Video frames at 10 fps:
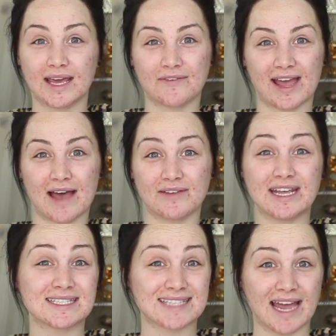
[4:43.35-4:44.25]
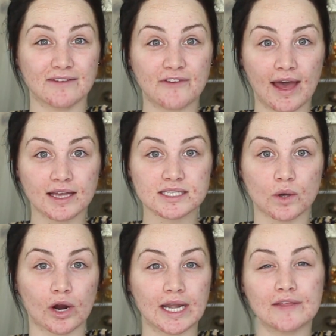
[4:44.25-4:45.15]
If I have any side effects
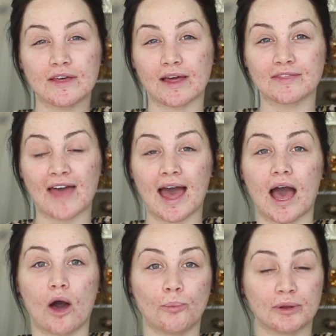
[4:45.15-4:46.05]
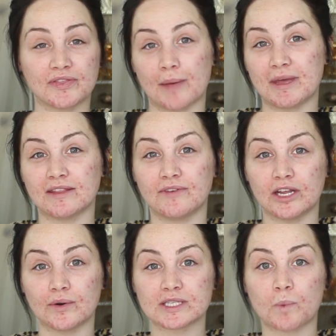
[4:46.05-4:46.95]
or anything like that, I'll put them in the
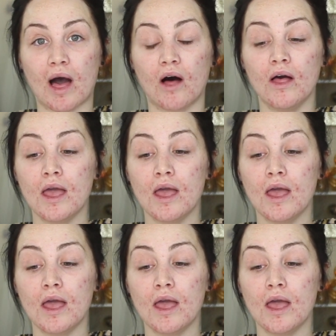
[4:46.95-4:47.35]
video as well.